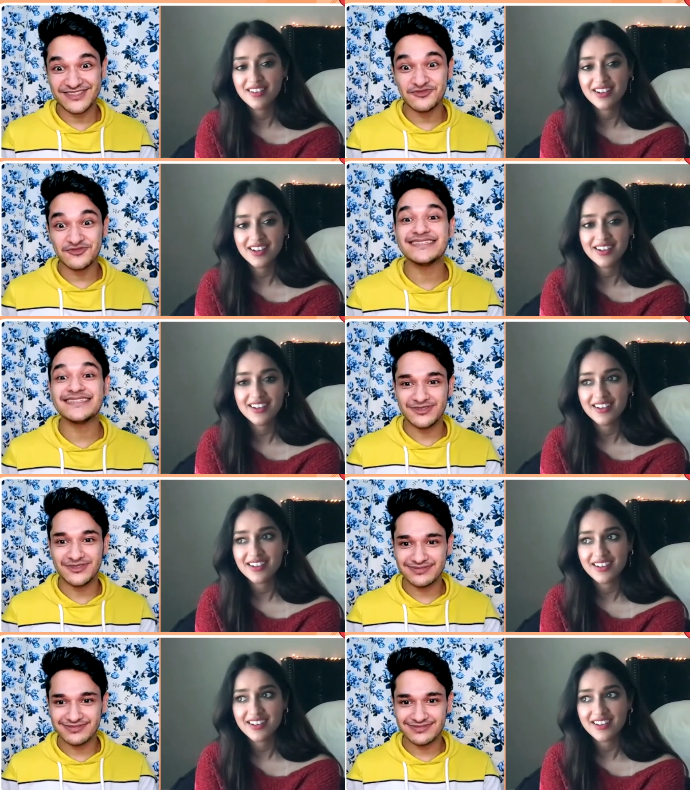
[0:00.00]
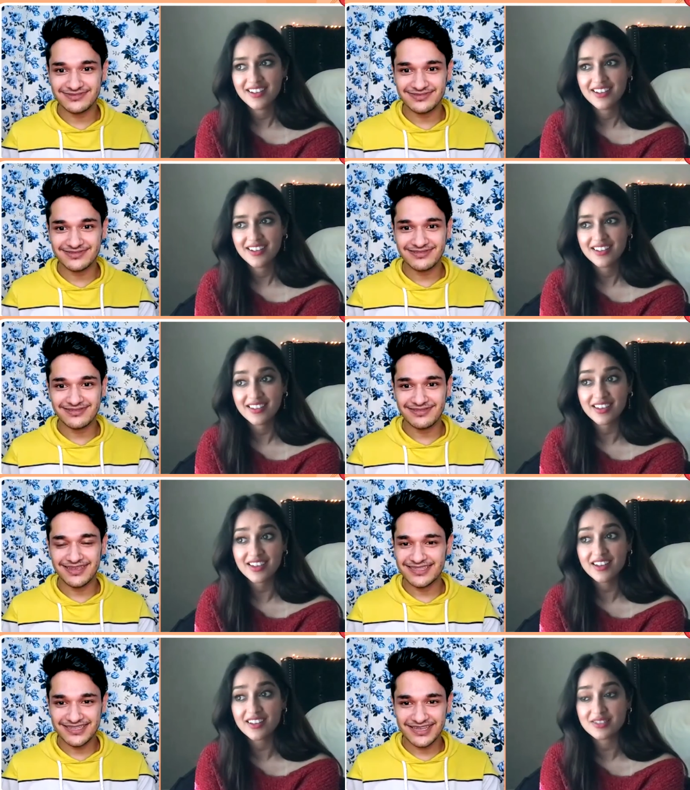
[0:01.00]
Speaker 1: that's Maserati, no?
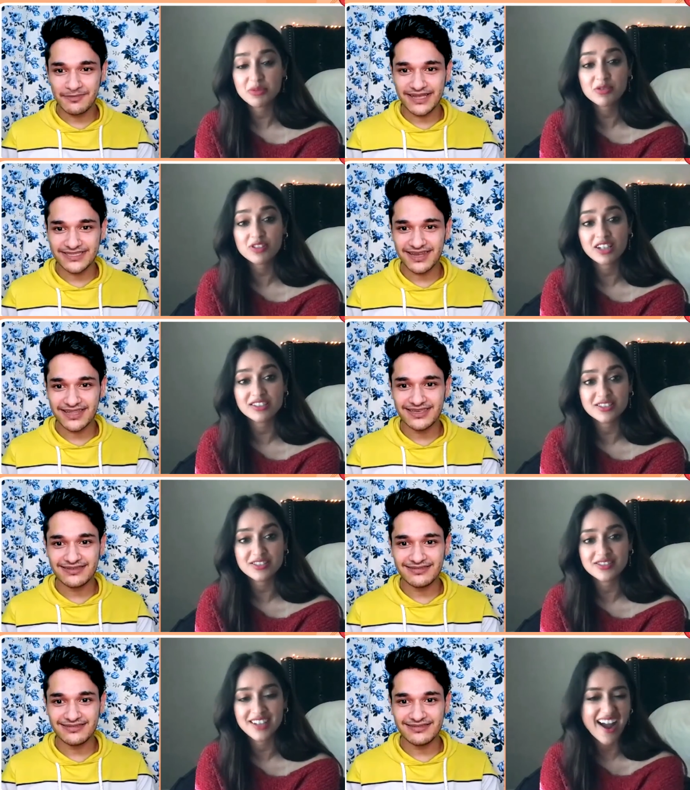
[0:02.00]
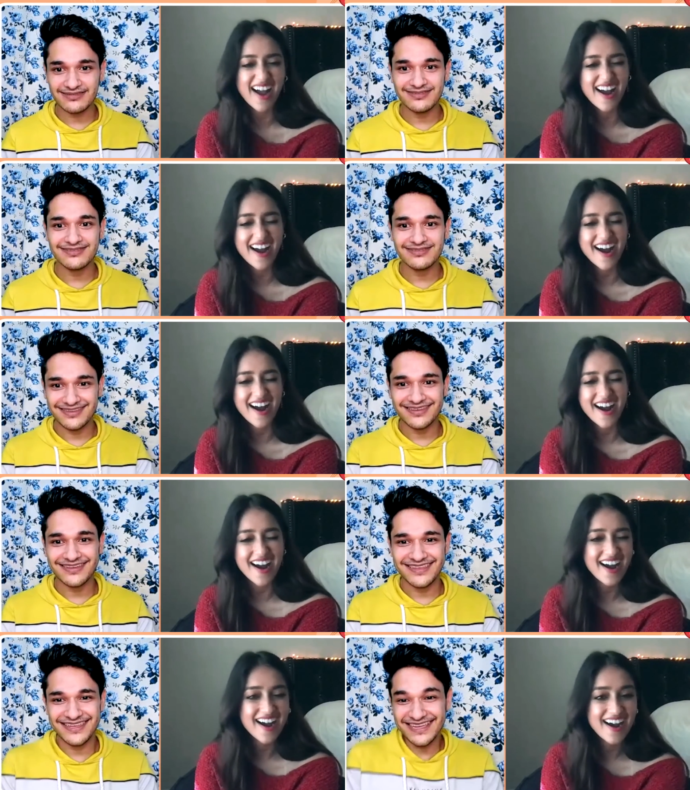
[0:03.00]
Speaker 2: Yeah, it's, it's a beautiful Maserati. color too.
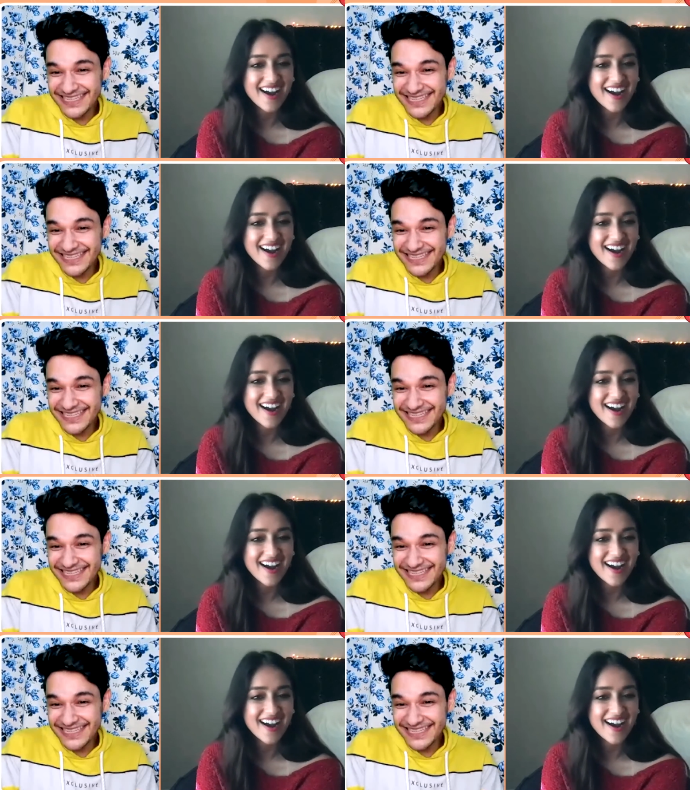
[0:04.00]
Yeah.